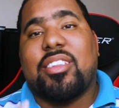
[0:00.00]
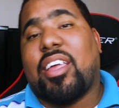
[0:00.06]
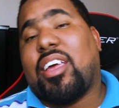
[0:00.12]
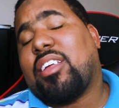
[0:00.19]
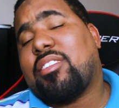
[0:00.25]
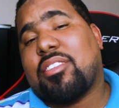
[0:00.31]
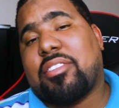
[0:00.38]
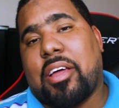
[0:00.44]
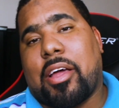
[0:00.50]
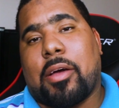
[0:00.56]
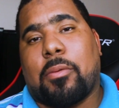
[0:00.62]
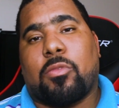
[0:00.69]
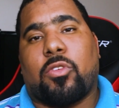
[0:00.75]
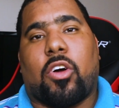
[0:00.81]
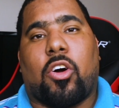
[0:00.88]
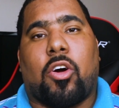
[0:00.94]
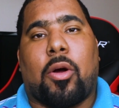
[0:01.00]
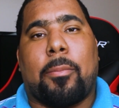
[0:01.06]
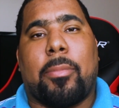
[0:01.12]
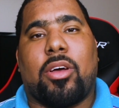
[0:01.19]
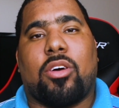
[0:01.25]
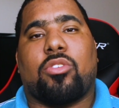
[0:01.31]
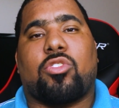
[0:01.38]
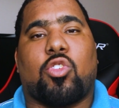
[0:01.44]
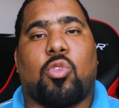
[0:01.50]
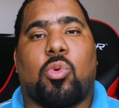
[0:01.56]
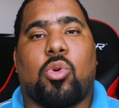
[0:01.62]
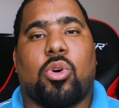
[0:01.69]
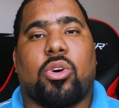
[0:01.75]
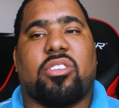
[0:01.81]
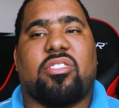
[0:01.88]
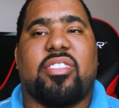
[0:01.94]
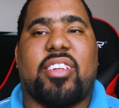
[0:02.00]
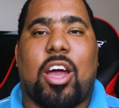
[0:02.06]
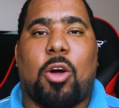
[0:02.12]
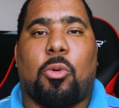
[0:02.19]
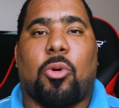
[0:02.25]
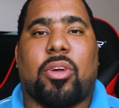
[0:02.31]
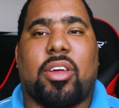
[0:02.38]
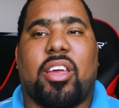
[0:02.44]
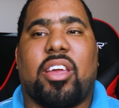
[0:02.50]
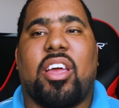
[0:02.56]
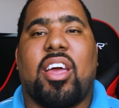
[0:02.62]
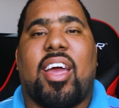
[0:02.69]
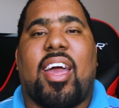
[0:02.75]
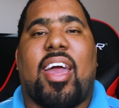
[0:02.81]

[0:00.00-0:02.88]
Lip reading: These exams are built towards networking